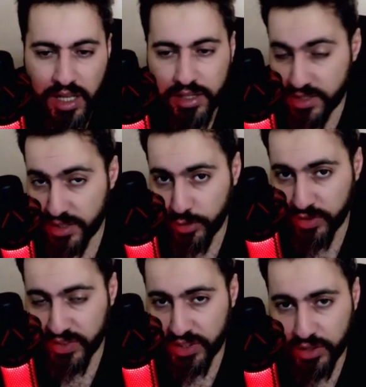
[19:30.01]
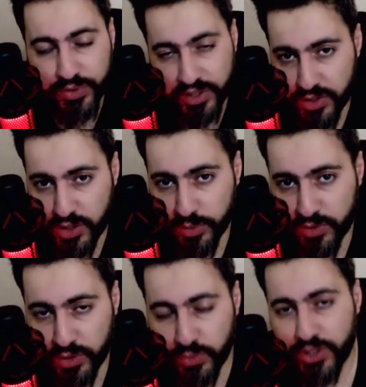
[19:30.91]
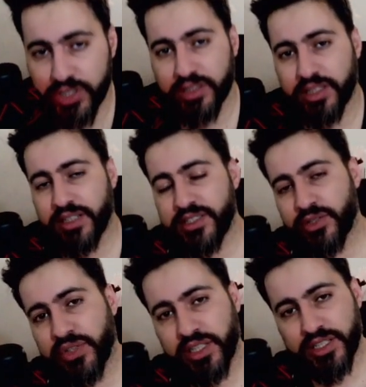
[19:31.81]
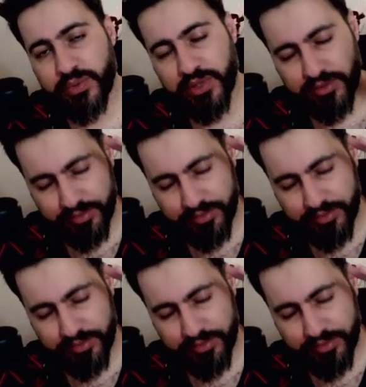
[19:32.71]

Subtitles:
This is the end of the video. Thank you so much for watching, and see you in the next one.